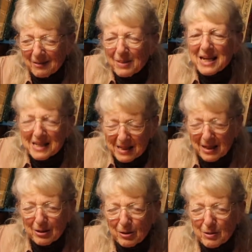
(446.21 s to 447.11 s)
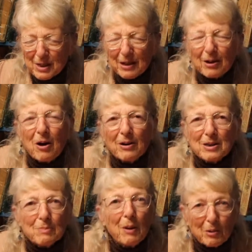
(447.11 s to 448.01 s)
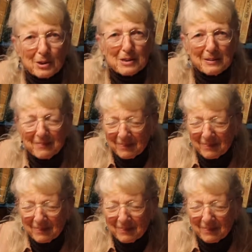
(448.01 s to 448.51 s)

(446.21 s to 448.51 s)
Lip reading: pieces that you're using are called spokes.